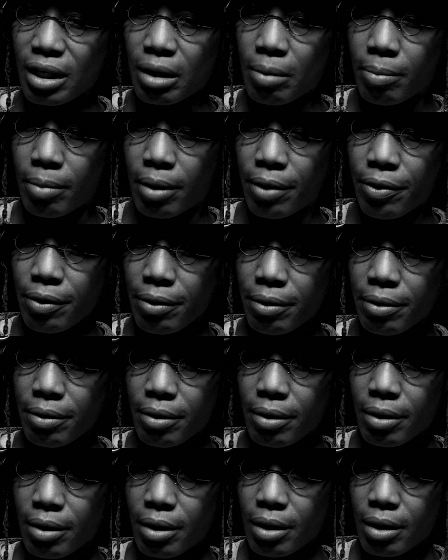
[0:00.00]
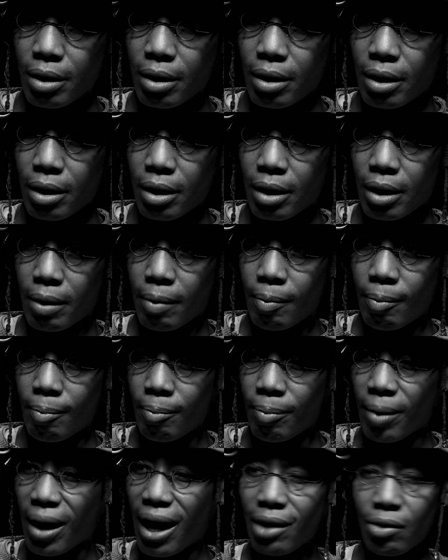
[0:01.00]
your mother,
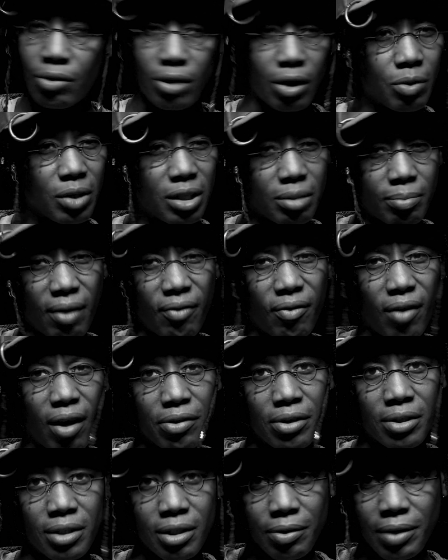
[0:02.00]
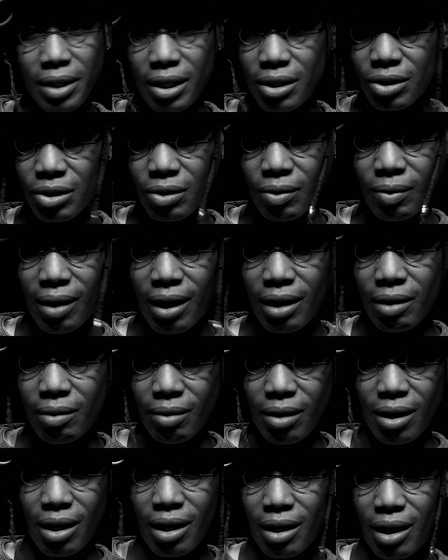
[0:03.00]
but I don't know because my father's still here, so
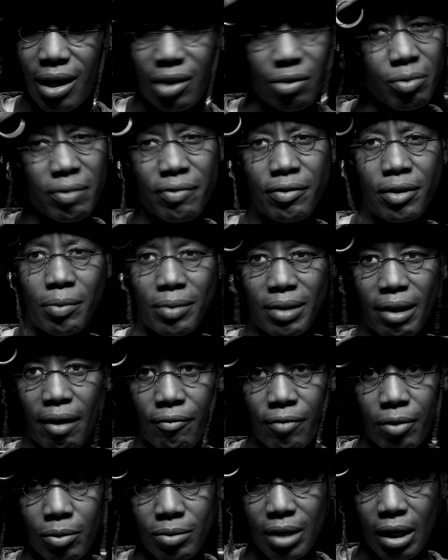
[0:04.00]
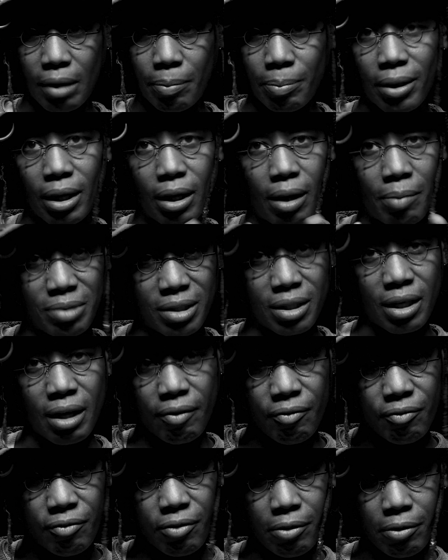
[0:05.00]
I don't even know what that feels like. But I'm
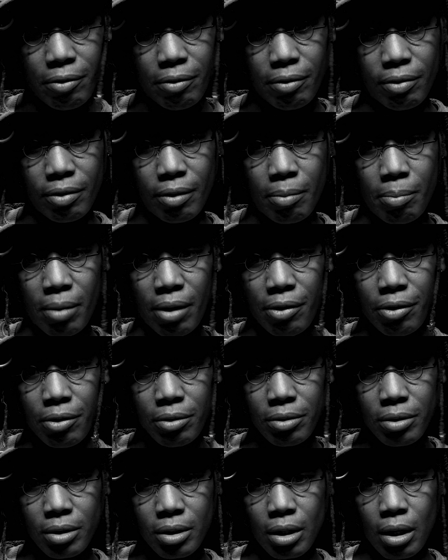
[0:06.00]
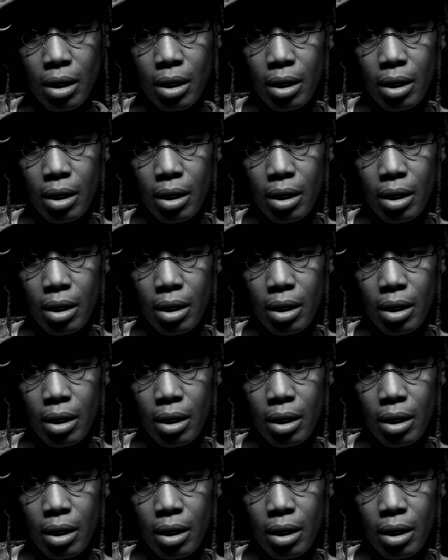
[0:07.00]
saying for the mothers,